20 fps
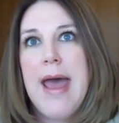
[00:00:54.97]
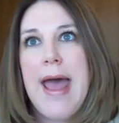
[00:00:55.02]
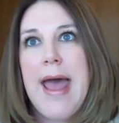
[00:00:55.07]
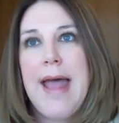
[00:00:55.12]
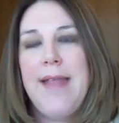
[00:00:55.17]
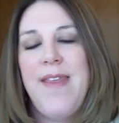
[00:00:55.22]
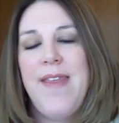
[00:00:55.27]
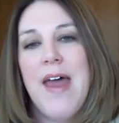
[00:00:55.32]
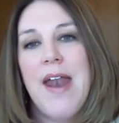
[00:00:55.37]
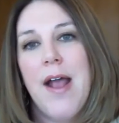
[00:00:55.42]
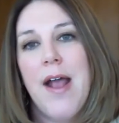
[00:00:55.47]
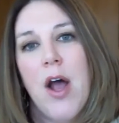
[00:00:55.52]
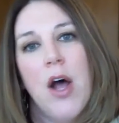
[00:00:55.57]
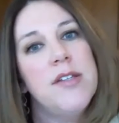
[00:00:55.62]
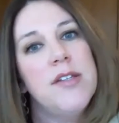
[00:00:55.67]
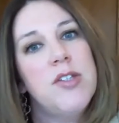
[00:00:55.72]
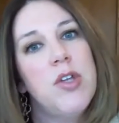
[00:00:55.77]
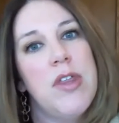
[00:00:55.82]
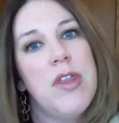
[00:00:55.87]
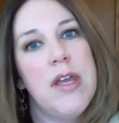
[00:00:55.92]
And then I
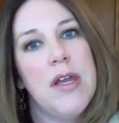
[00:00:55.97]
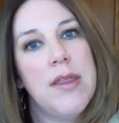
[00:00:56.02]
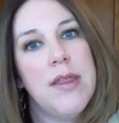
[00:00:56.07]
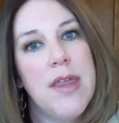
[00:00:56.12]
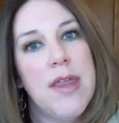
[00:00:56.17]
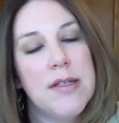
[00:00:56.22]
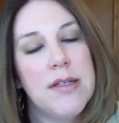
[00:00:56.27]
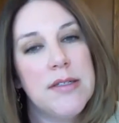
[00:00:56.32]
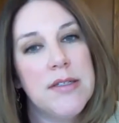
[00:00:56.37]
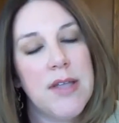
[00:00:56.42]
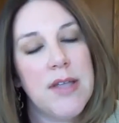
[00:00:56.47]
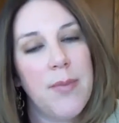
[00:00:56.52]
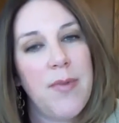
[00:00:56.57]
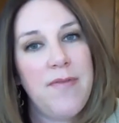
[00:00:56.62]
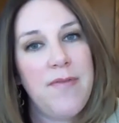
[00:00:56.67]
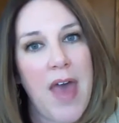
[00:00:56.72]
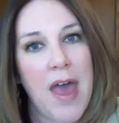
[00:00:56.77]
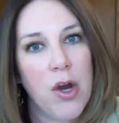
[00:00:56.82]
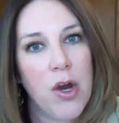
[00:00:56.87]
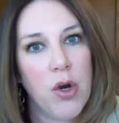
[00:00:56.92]
also think that some of
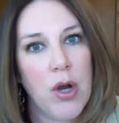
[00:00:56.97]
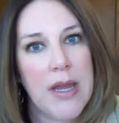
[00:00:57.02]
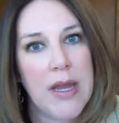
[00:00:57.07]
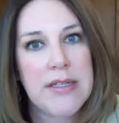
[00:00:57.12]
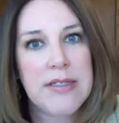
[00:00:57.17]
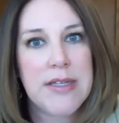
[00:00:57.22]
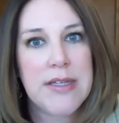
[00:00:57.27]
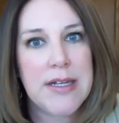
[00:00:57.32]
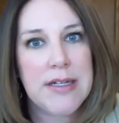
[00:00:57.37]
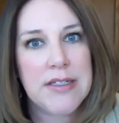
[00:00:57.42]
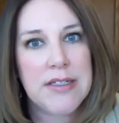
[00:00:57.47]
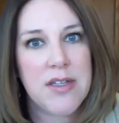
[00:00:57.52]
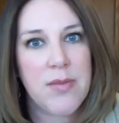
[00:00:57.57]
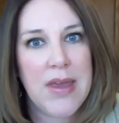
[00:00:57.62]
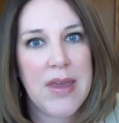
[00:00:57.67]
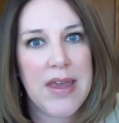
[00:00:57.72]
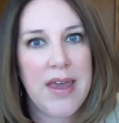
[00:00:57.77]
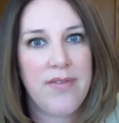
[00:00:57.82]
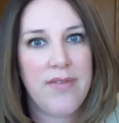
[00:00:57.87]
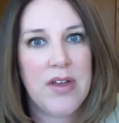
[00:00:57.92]
that grace needs to
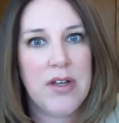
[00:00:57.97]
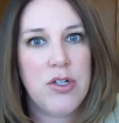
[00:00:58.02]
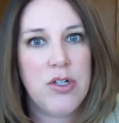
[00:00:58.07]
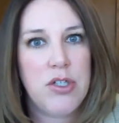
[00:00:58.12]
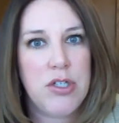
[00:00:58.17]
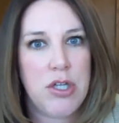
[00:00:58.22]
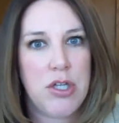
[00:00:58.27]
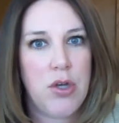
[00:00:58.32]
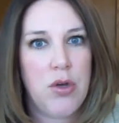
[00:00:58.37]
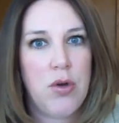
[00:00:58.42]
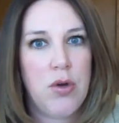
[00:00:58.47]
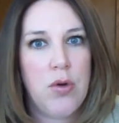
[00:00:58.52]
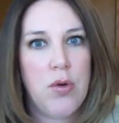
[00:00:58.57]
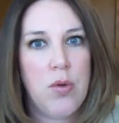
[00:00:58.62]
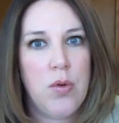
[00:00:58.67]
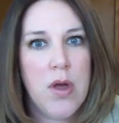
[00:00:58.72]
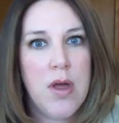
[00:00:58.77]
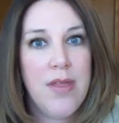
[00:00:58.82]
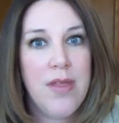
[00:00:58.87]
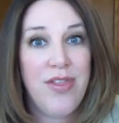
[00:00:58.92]
be given
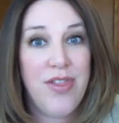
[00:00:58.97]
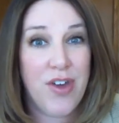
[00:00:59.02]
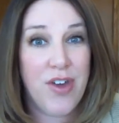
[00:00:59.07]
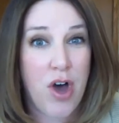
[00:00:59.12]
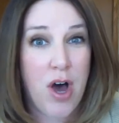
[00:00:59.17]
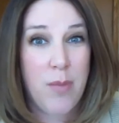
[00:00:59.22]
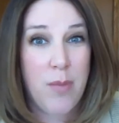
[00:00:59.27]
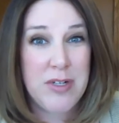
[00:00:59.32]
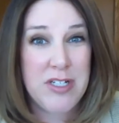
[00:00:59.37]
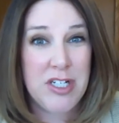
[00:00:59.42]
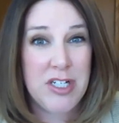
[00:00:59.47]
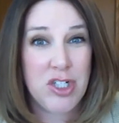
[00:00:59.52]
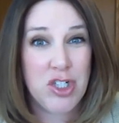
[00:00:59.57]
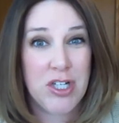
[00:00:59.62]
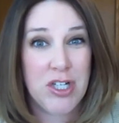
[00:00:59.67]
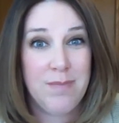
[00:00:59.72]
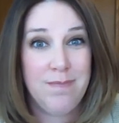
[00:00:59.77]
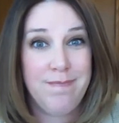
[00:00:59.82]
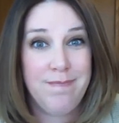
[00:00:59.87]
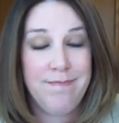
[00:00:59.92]
to the
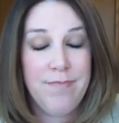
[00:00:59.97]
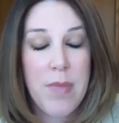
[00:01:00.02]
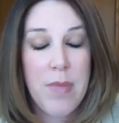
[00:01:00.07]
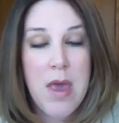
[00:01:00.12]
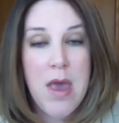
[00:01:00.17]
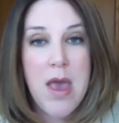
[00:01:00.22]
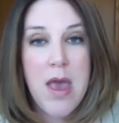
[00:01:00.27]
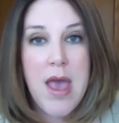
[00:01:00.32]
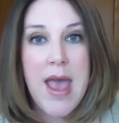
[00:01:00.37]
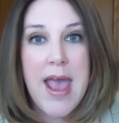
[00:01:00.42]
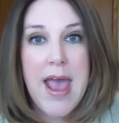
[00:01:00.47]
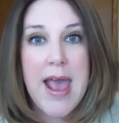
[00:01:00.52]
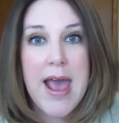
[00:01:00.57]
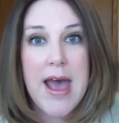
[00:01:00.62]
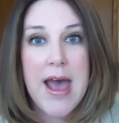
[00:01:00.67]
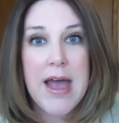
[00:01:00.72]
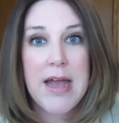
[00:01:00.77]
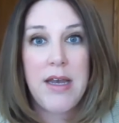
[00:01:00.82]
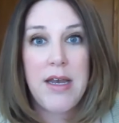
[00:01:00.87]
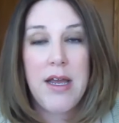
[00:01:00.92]
competition.
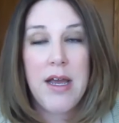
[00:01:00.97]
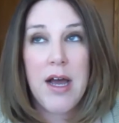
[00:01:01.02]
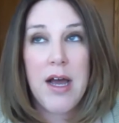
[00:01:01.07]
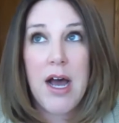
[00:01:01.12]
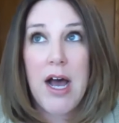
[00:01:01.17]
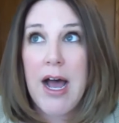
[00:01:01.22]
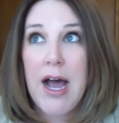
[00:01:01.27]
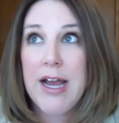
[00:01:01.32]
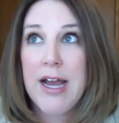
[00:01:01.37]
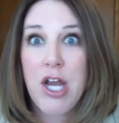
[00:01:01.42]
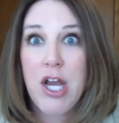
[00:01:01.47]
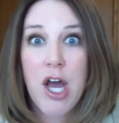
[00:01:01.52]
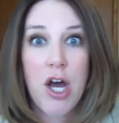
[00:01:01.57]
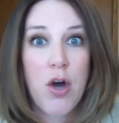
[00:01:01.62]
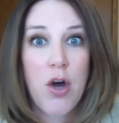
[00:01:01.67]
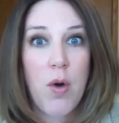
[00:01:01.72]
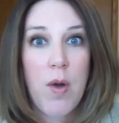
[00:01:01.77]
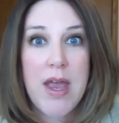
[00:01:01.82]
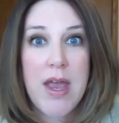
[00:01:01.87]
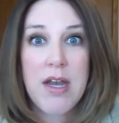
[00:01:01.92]
And I
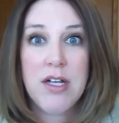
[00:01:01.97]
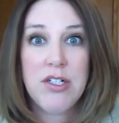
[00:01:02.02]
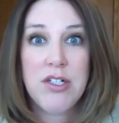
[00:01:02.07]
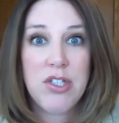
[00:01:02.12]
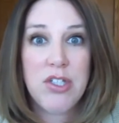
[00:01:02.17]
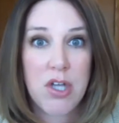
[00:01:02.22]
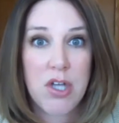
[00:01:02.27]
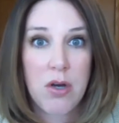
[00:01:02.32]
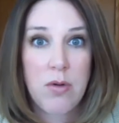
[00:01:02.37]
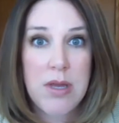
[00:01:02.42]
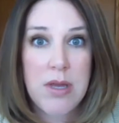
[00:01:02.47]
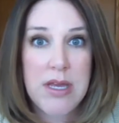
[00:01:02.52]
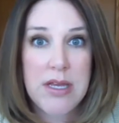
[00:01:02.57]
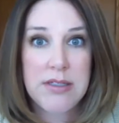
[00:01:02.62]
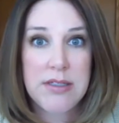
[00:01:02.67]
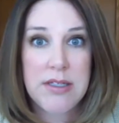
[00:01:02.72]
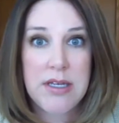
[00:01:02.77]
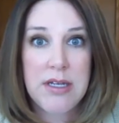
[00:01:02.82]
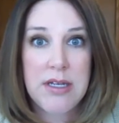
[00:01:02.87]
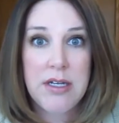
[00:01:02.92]
know it is so
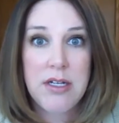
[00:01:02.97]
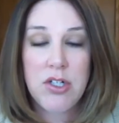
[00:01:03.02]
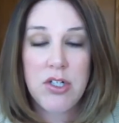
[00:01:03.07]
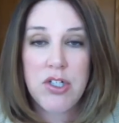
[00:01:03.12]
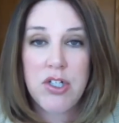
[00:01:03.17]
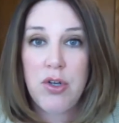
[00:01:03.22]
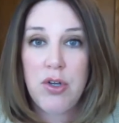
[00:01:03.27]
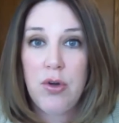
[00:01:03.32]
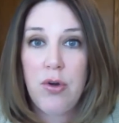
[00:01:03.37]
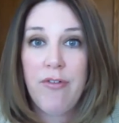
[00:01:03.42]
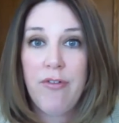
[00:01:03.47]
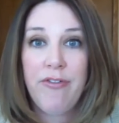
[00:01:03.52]
easy to